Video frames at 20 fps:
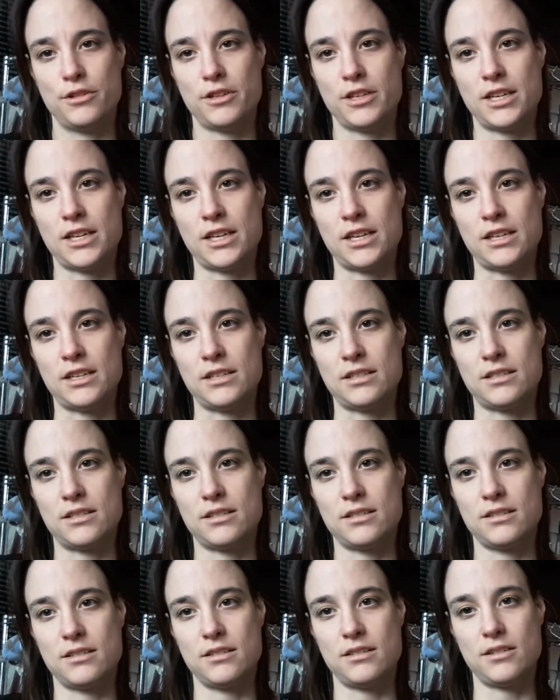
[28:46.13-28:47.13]
and
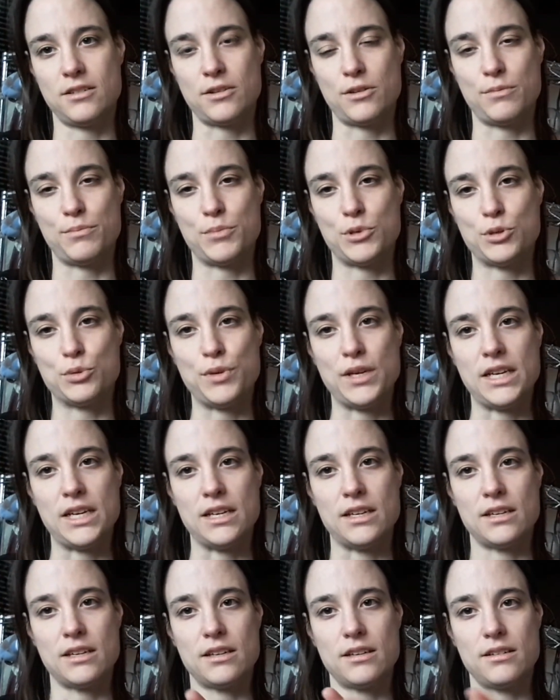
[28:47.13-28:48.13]
you know,
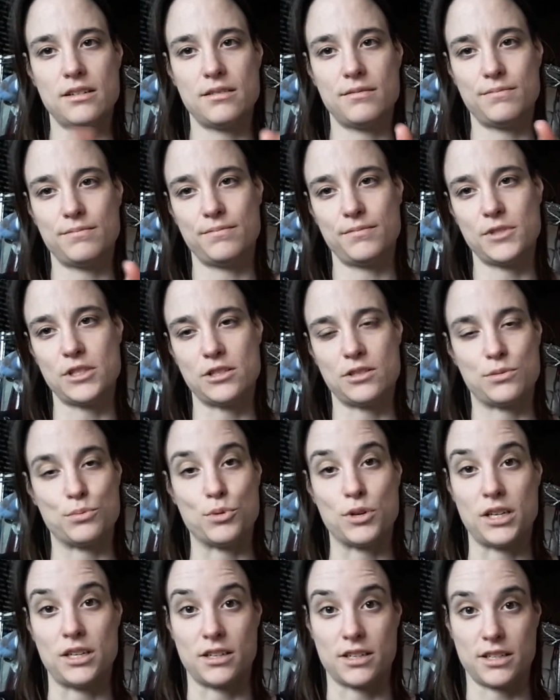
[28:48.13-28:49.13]
between, just
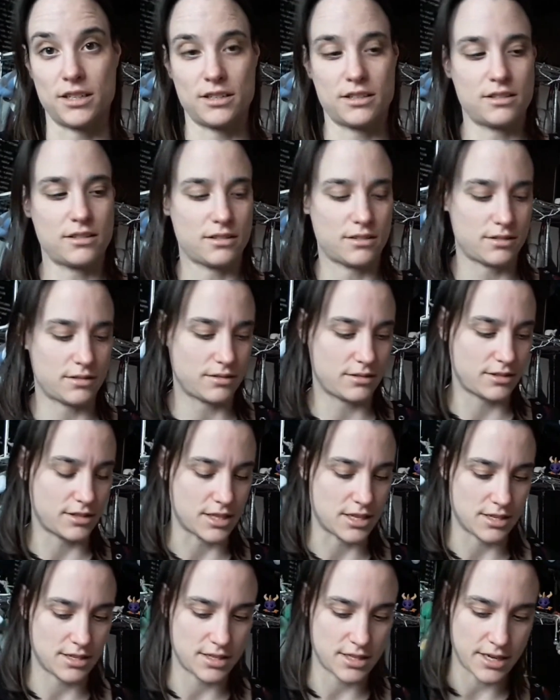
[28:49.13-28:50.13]
what I like. So
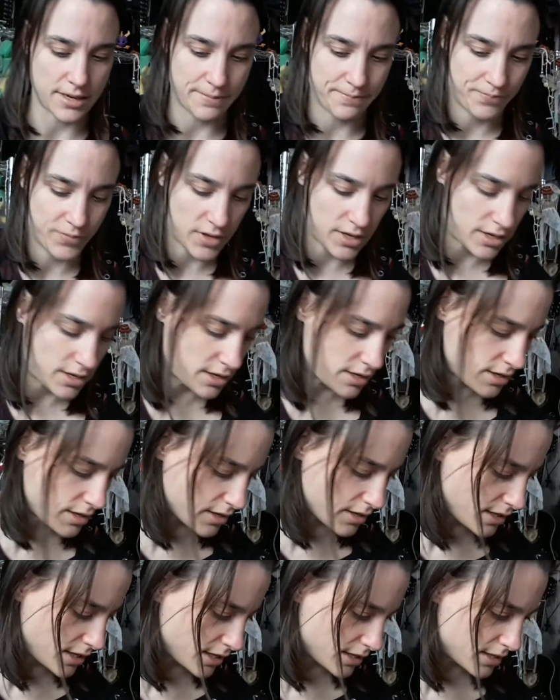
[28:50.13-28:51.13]
that's that.
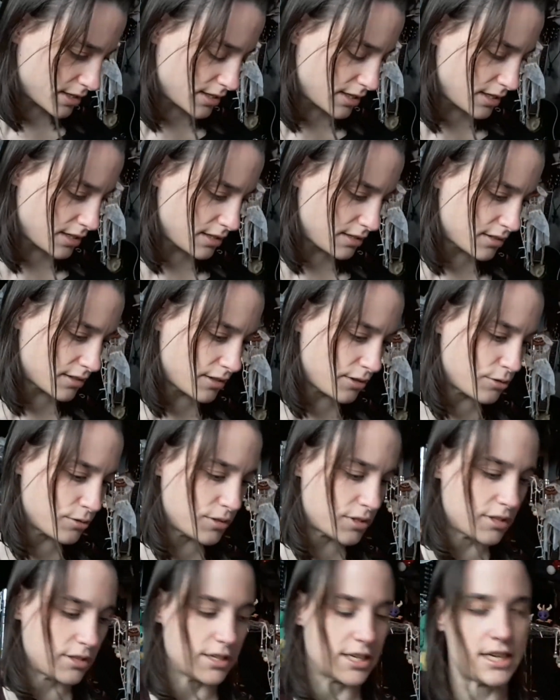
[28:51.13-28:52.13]
Next things I
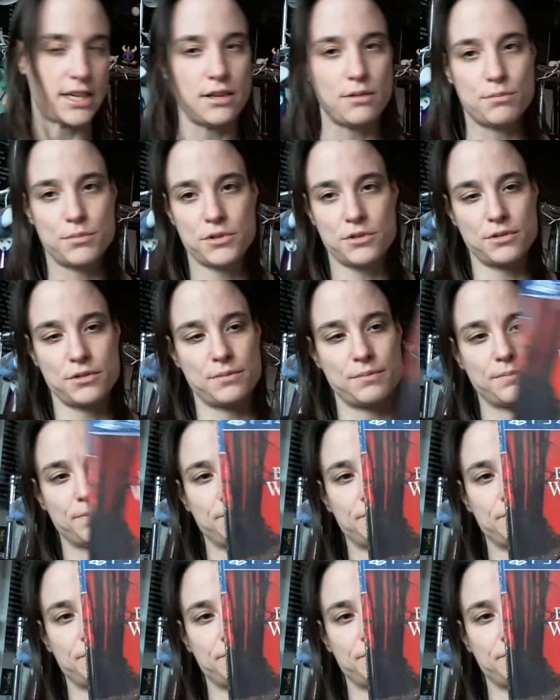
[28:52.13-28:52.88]
got are games.